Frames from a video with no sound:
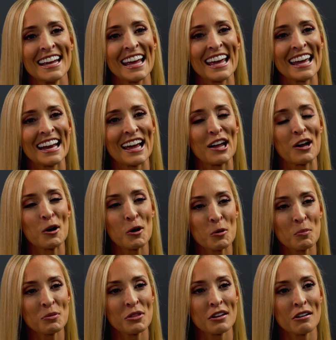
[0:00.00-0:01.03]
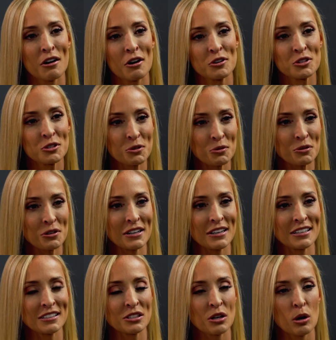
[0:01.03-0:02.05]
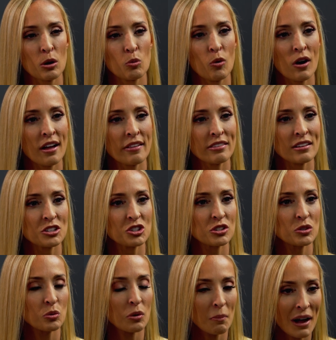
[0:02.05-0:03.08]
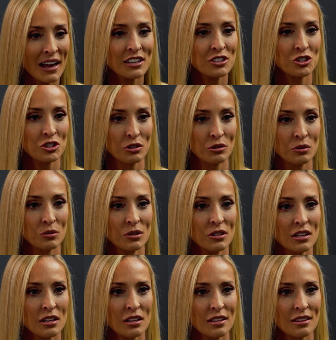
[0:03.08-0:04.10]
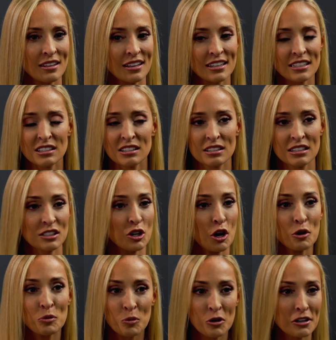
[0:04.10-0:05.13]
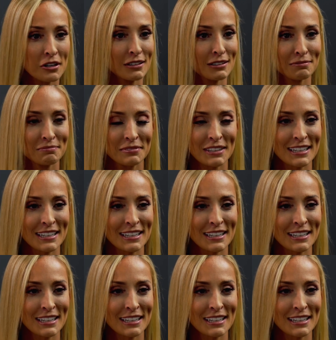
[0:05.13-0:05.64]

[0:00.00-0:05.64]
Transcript: And I hope that our stories are one that just reminds you that it's hard work.